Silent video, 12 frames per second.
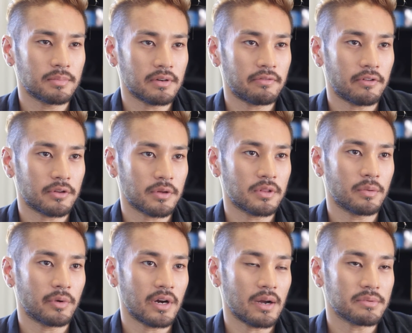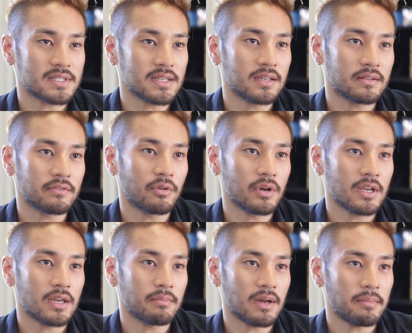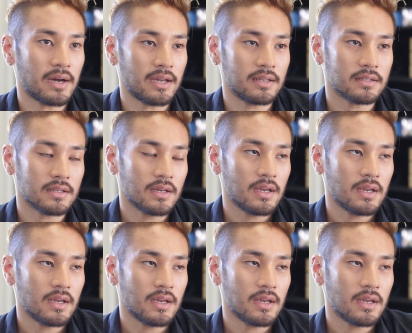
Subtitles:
bit further than where I was thinking of going in my mind.